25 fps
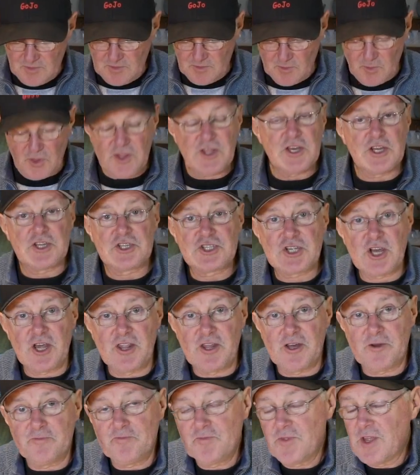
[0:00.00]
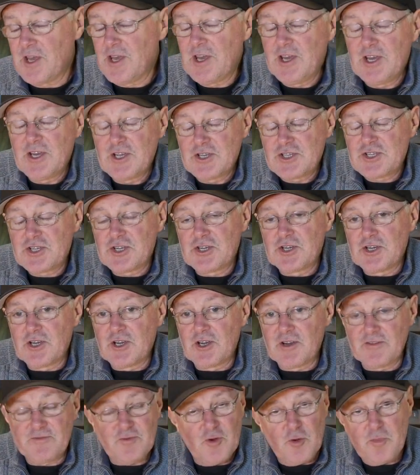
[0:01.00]
with each other
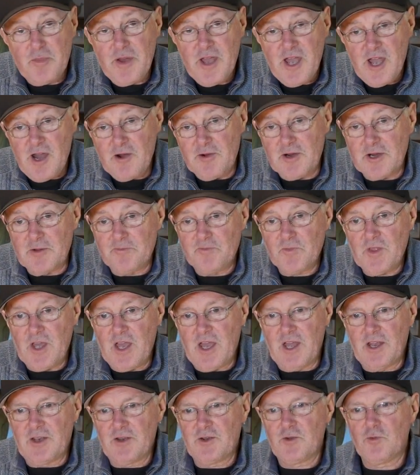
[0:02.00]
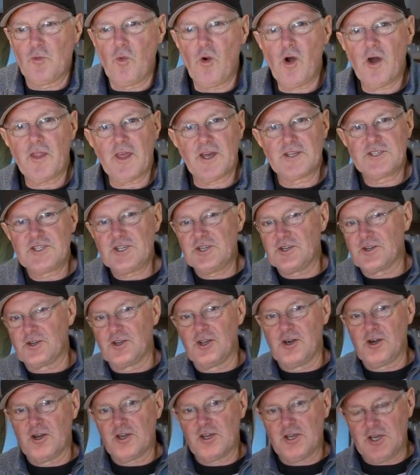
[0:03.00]
for power, and why they didn't
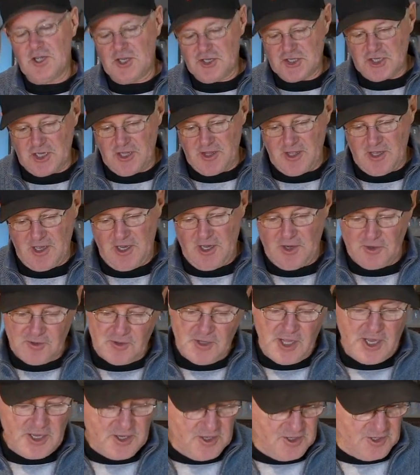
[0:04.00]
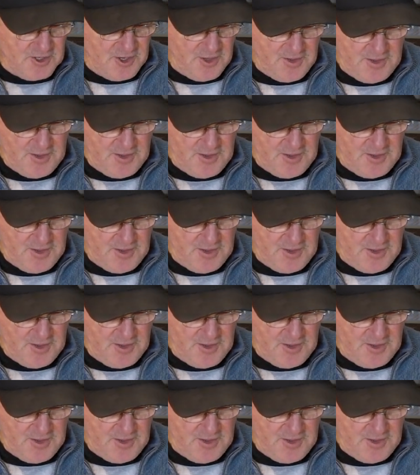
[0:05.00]
like each other and all that kind of